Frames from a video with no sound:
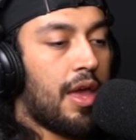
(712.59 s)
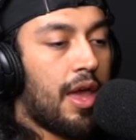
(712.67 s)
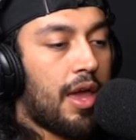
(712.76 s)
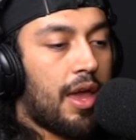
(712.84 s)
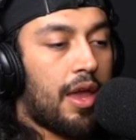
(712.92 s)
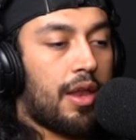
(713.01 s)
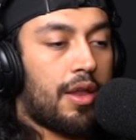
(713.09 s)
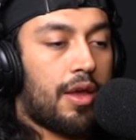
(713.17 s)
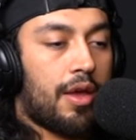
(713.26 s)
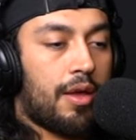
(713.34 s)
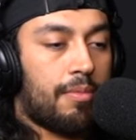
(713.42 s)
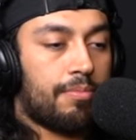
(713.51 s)

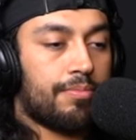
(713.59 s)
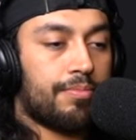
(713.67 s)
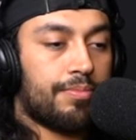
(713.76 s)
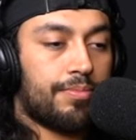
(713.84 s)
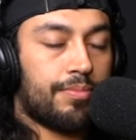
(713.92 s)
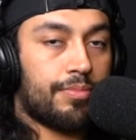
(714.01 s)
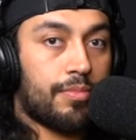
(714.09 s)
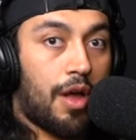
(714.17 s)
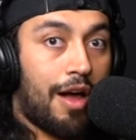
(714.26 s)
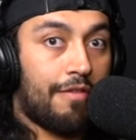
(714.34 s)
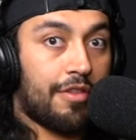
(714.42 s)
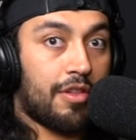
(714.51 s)
And
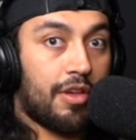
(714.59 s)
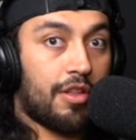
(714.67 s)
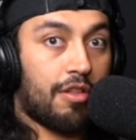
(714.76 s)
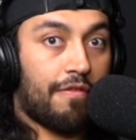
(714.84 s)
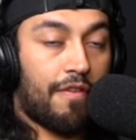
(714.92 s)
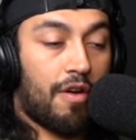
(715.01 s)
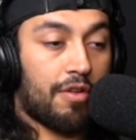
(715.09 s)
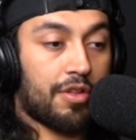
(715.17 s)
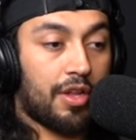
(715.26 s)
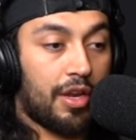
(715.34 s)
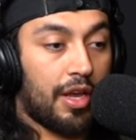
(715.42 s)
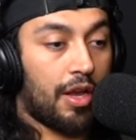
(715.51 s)
obviously it's the fall. It's
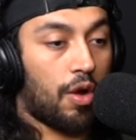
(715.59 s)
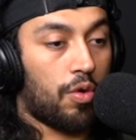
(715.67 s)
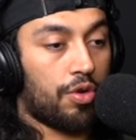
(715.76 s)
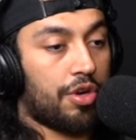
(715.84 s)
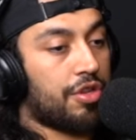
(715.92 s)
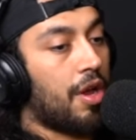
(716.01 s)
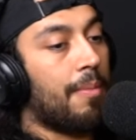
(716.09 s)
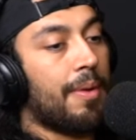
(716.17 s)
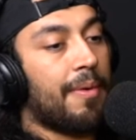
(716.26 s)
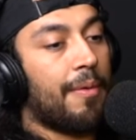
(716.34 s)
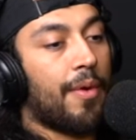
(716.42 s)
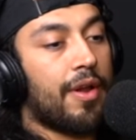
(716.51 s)
going to get colder, so I'm going to
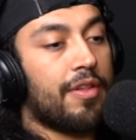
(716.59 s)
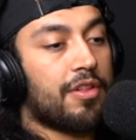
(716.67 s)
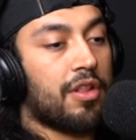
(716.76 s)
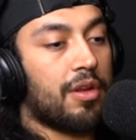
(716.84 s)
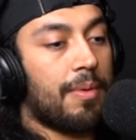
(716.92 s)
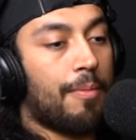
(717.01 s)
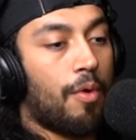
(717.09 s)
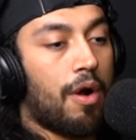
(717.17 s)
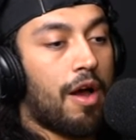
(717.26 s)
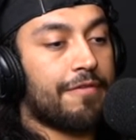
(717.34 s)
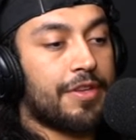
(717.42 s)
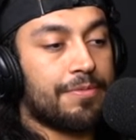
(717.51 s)
be wearing this a little bit more
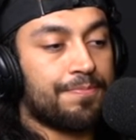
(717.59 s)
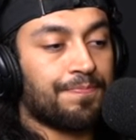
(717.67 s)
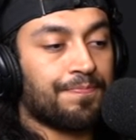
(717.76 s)
often.